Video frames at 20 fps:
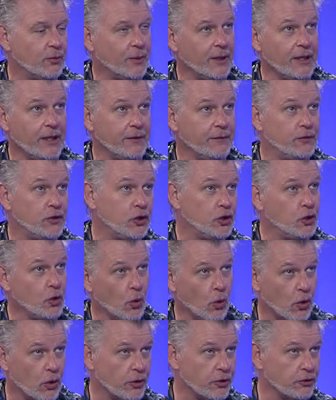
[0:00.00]
We leave
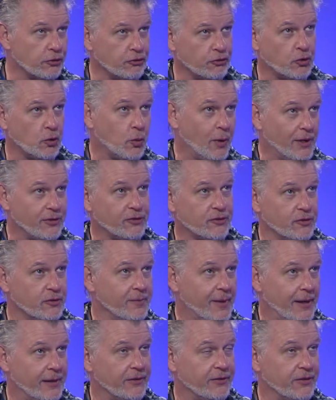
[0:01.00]
cures to Western
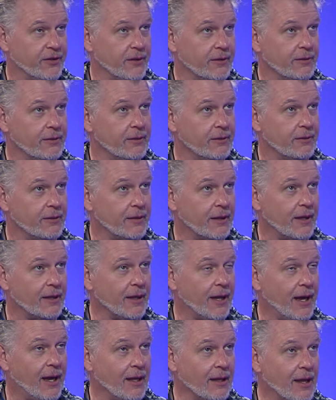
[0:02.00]
medicine and
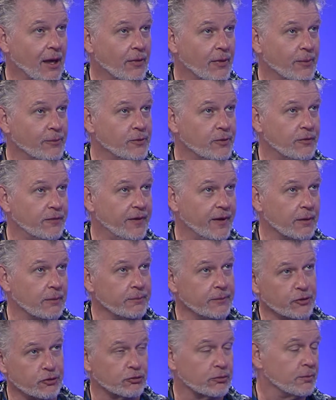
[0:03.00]
allow them to fail
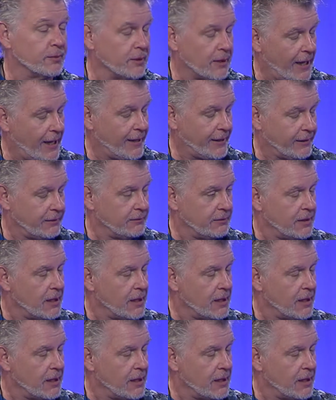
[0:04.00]
miserable at it.